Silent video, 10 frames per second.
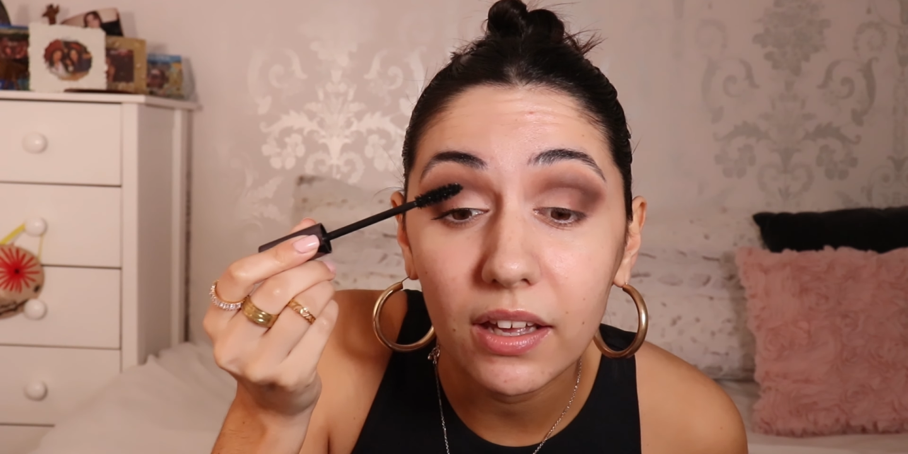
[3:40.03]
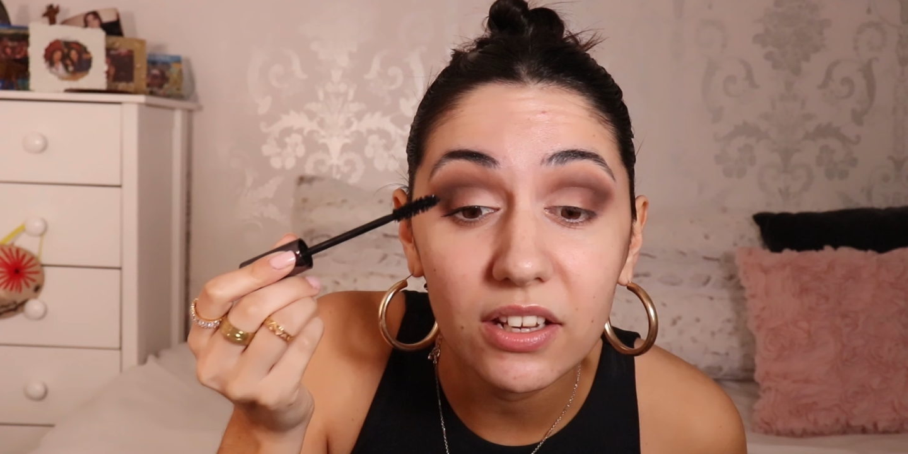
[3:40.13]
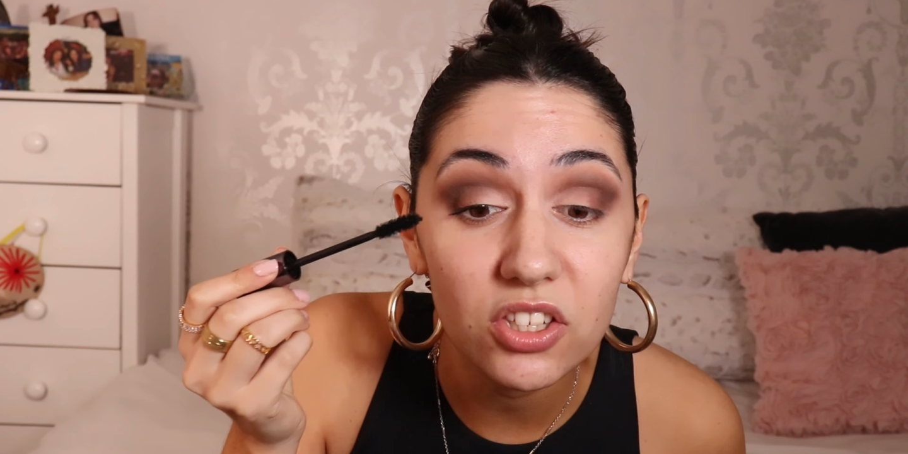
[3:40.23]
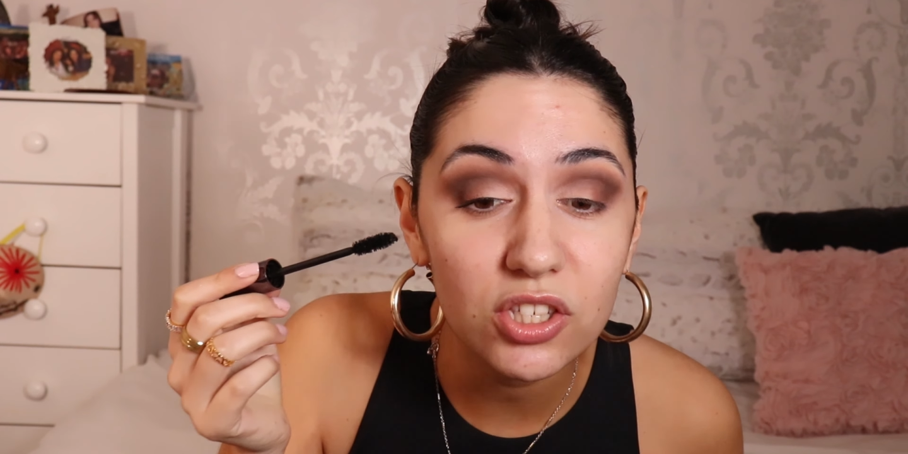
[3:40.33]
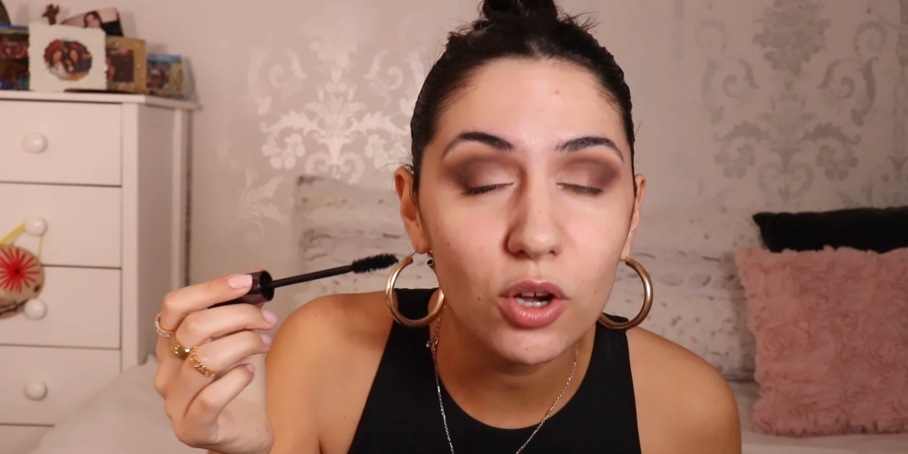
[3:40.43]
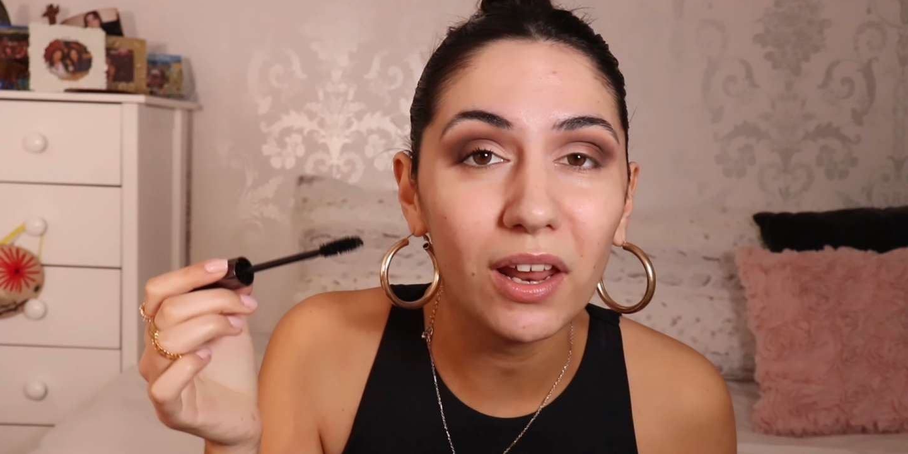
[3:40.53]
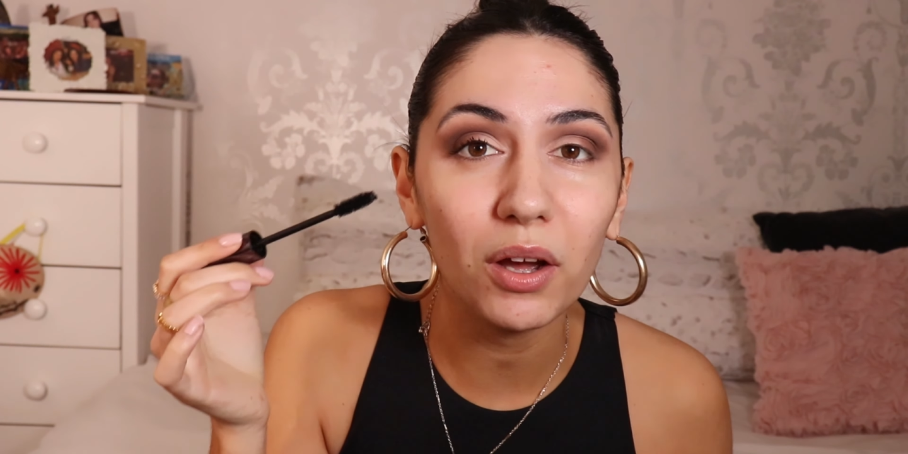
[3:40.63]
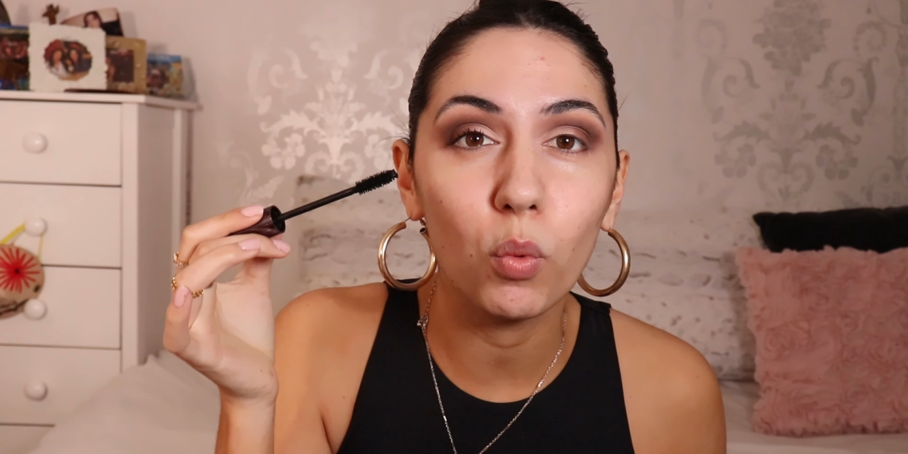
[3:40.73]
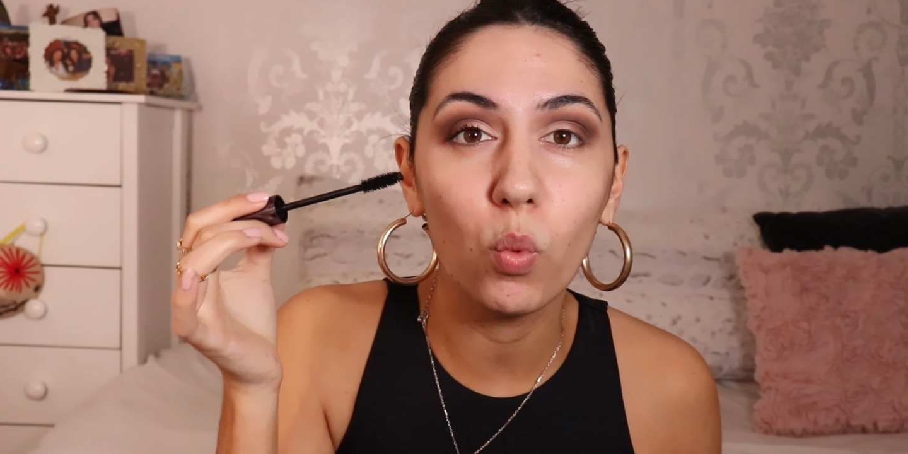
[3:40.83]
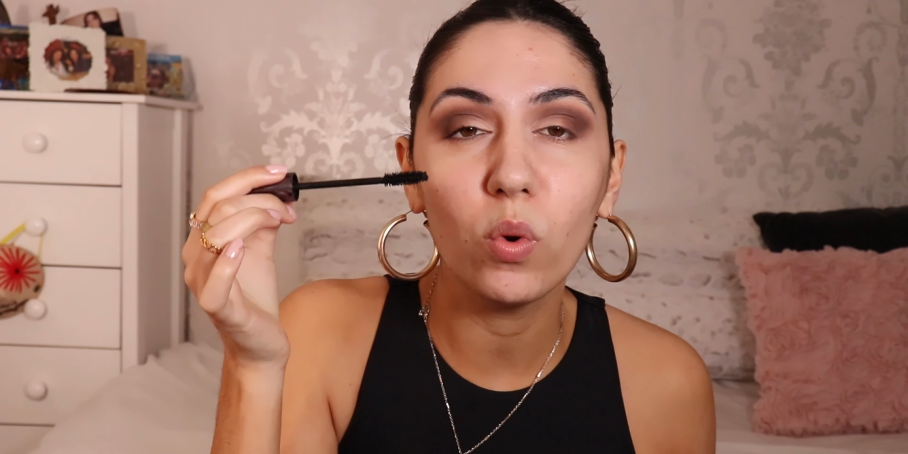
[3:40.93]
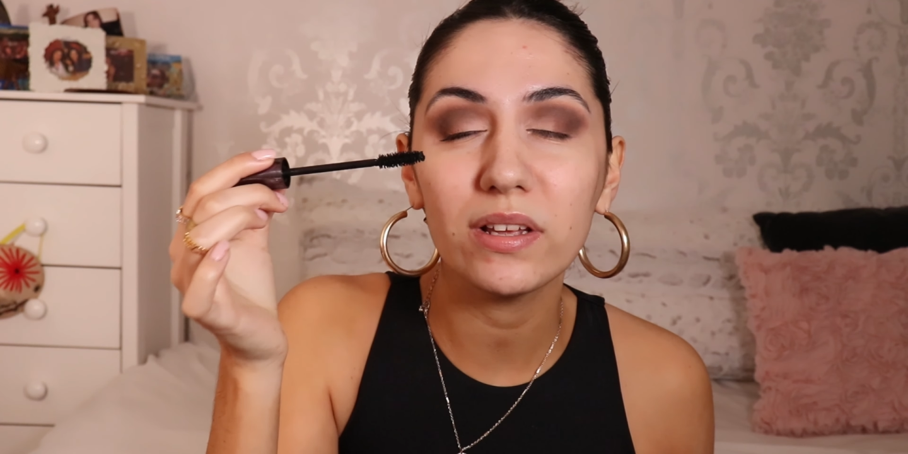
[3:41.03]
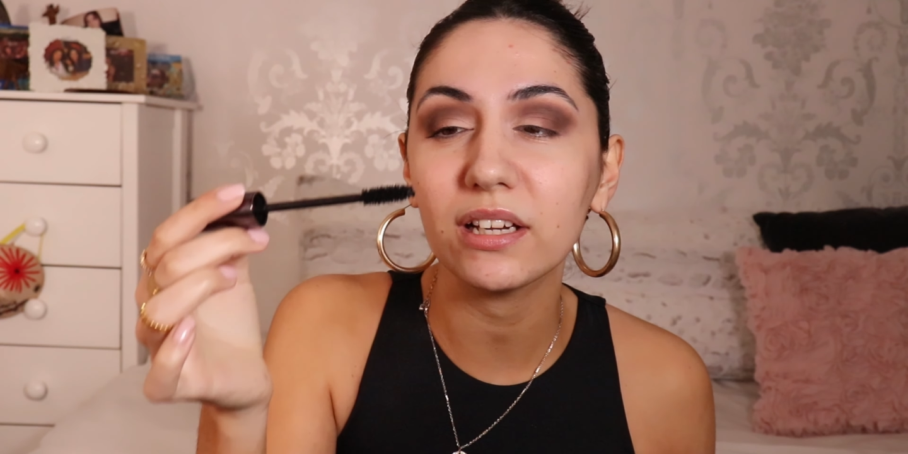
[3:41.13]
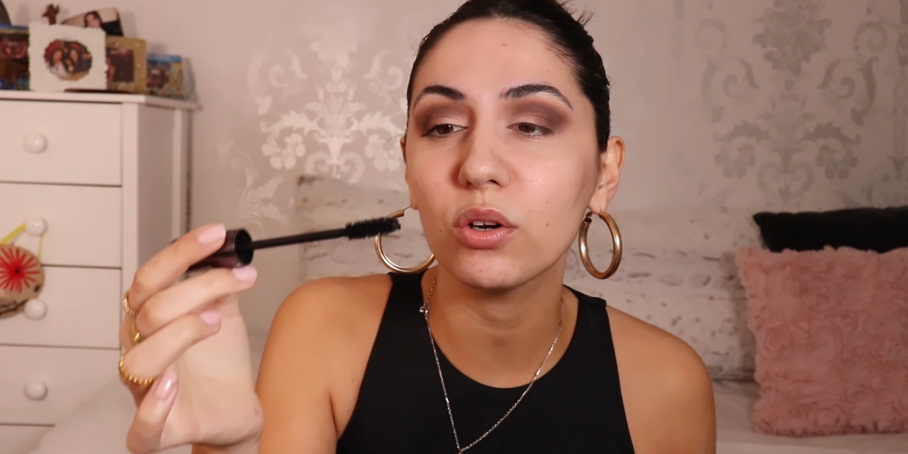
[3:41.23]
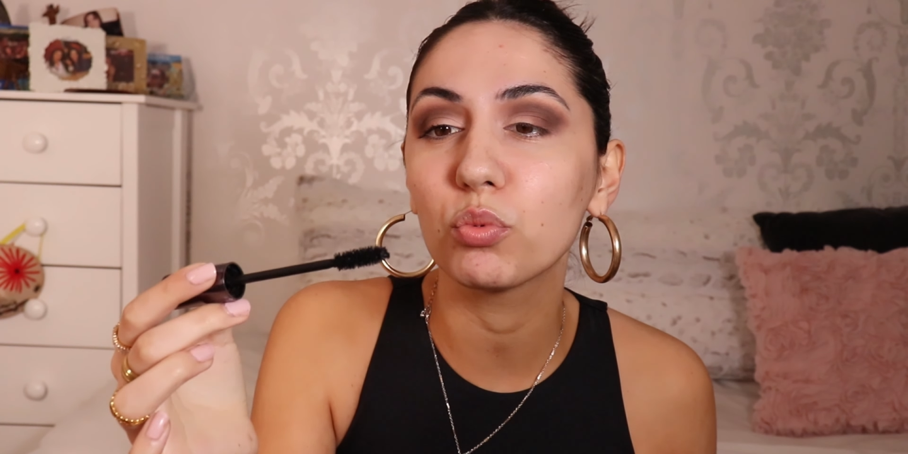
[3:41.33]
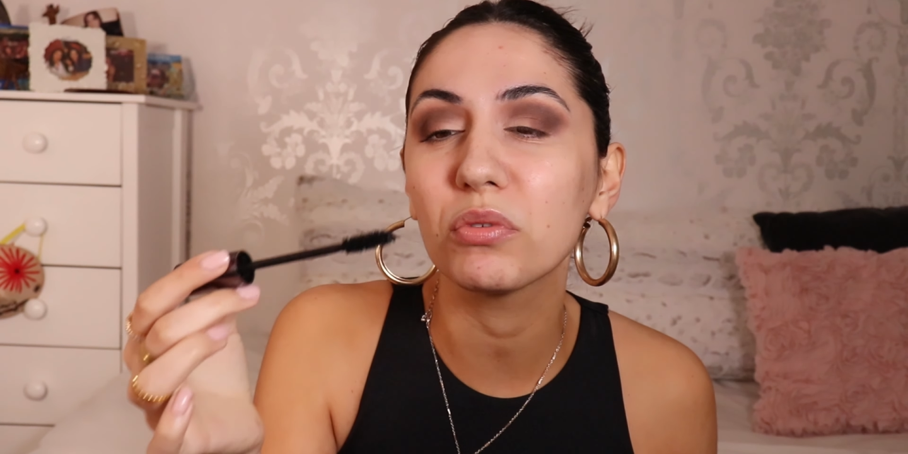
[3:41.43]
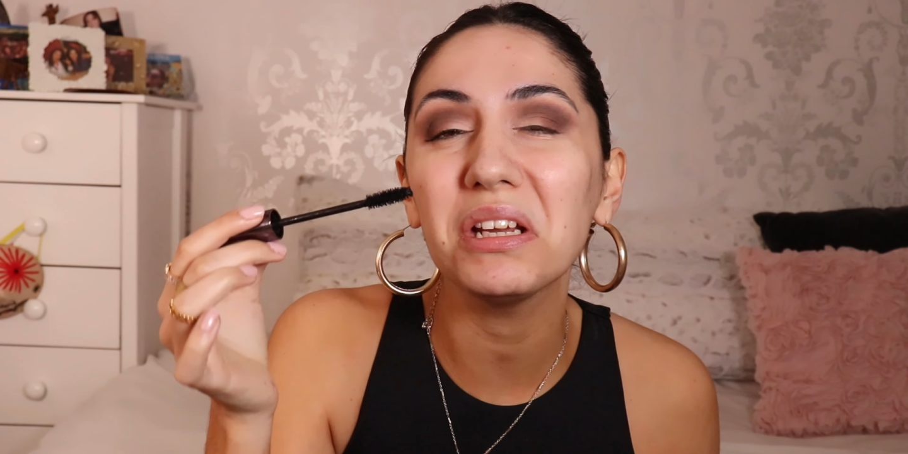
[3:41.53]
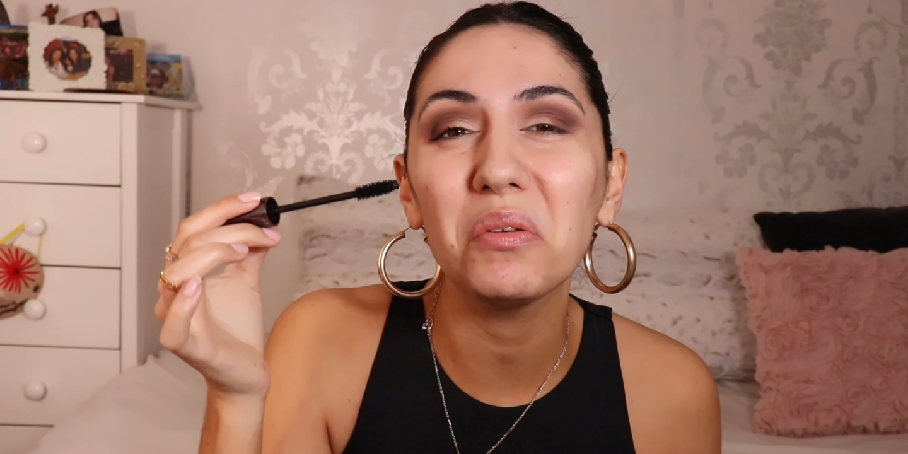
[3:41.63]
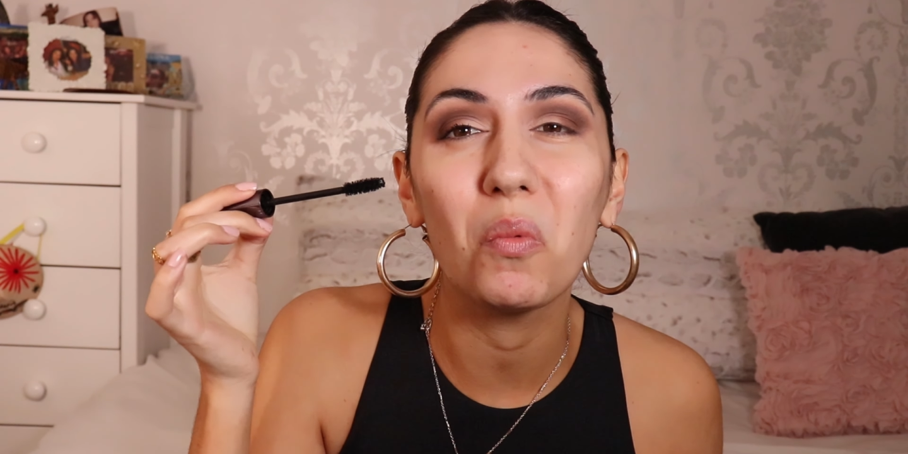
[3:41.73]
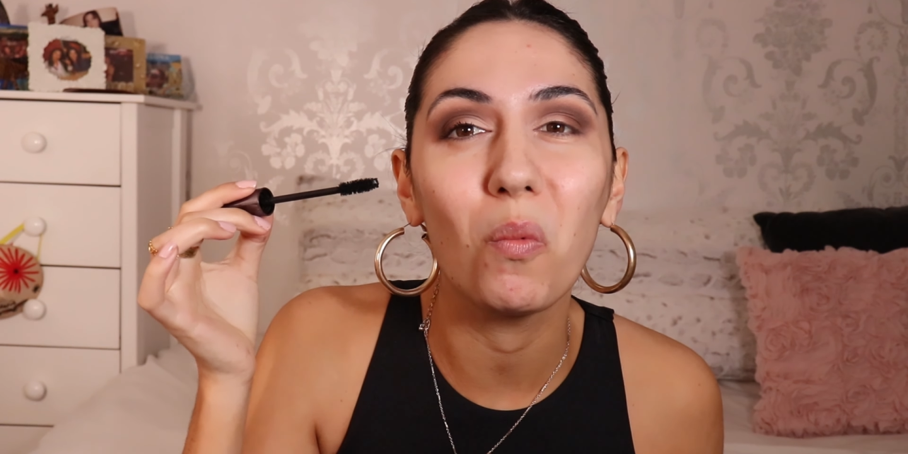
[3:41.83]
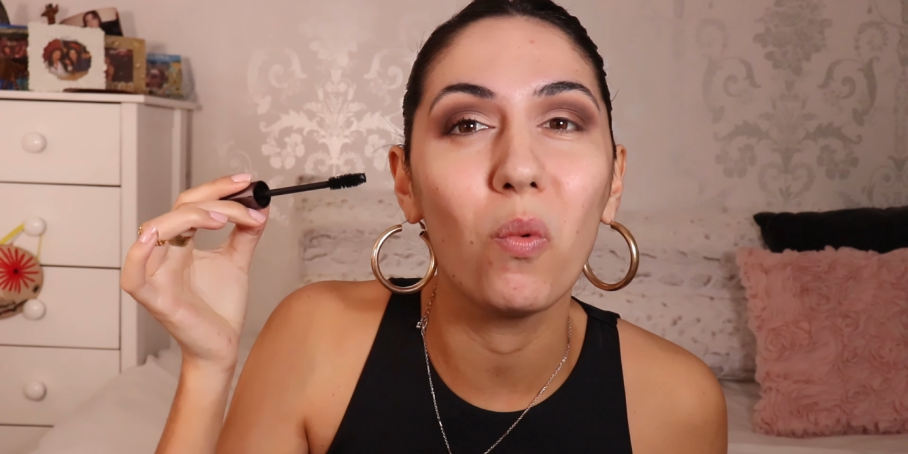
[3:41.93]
And it's so like, it's like a really